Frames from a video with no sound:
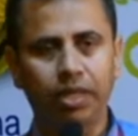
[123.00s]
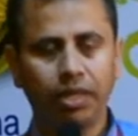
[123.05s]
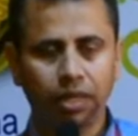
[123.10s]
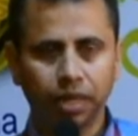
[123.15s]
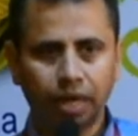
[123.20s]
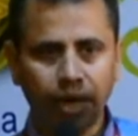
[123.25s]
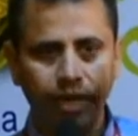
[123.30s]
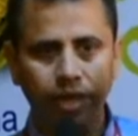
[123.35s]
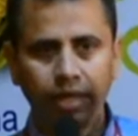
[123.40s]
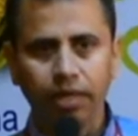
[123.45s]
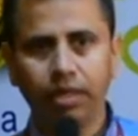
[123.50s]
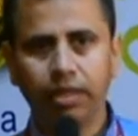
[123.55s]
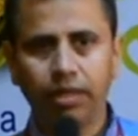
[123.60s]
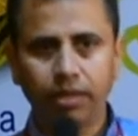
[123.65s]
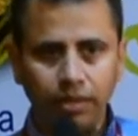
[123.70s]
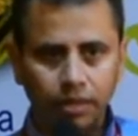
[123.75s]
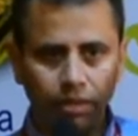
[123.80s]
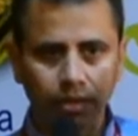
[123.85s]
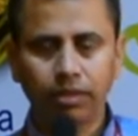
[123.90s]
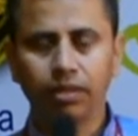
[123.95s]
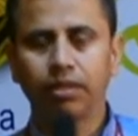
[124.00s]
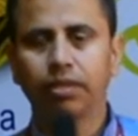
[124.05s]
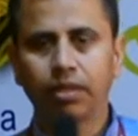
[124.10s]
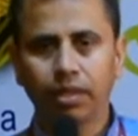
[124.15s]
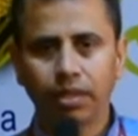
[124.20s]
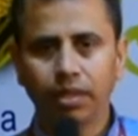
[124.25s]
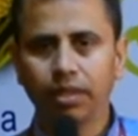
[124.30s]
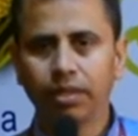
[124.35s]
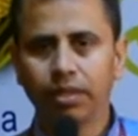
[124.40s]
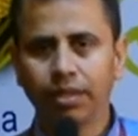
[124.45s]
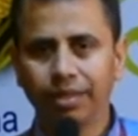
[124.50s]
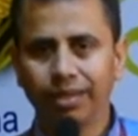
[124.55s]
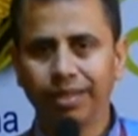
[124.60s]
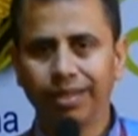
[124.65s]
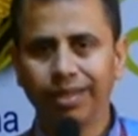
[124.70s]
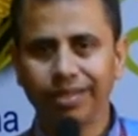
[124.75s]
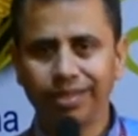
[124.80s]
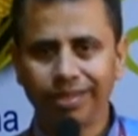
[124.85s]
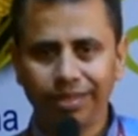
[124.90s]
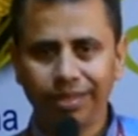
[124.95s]
and
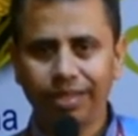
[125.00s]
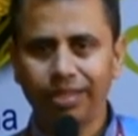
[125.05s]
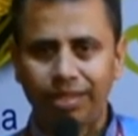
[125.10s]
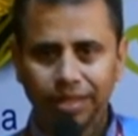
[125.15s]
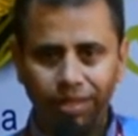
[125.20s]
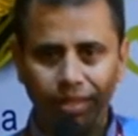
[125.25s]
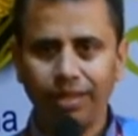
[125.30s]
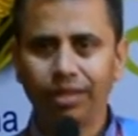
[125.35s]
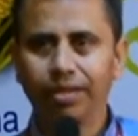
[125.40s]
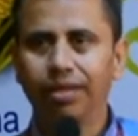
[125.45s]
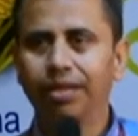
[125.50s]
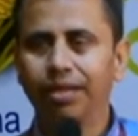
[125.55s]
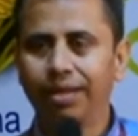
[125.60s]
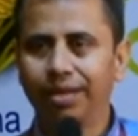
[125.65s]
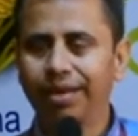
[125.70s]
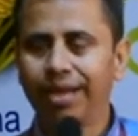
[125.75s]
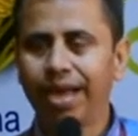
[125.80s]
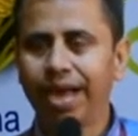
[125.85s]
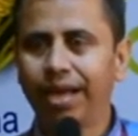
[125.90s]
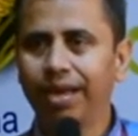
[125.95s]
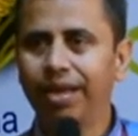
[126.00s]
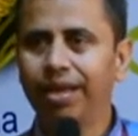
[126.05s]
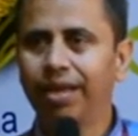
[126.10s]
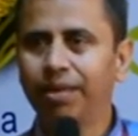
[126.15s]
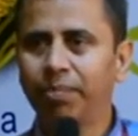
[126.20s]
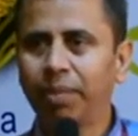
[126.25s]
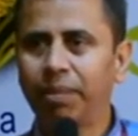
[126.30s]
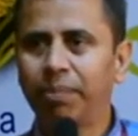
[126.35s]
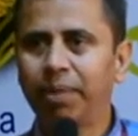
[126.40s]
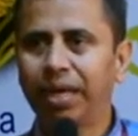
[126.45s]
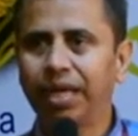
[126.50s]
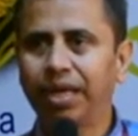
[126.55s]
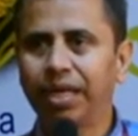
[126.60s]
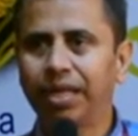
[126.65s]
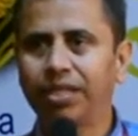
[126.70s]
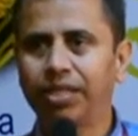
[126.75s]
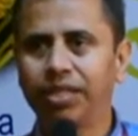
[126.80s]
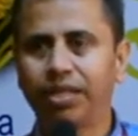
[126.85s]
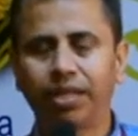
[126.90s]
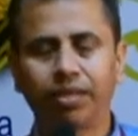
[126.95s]
it's just hanging in my mind.
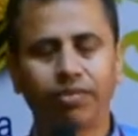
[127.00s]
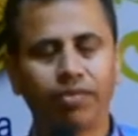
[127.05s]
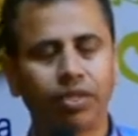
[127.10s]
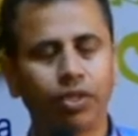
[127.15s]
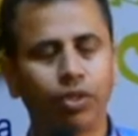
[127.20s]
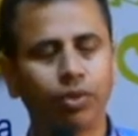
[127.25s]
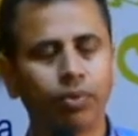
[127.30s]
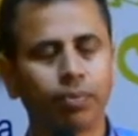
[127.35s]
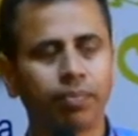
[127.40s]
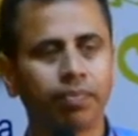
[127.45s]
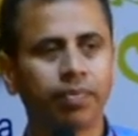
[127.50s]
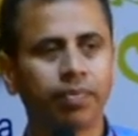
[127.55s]
I'll share it with you.